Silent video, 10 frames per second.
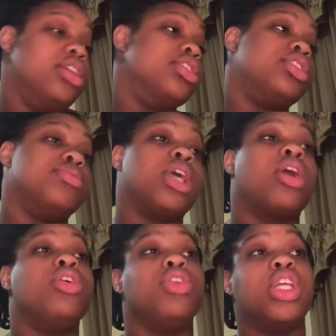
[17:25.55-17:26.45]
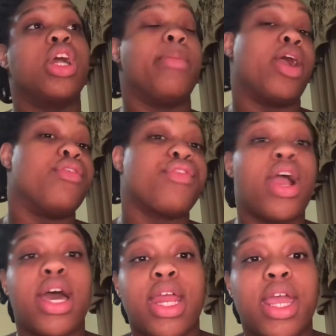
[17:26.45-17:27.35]
She was like, oh, you need to come back on
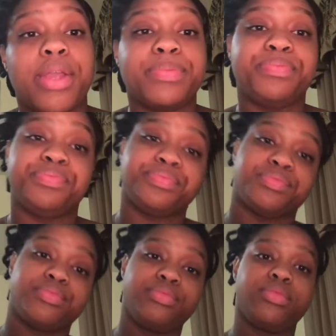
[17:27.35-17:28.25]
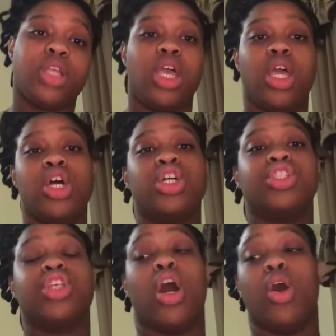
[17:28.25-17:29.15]
Friday.
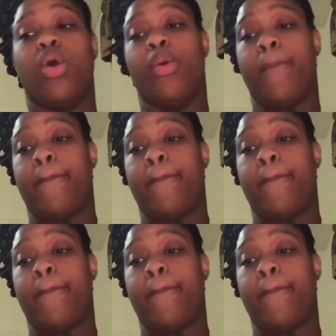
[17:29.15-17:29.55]
So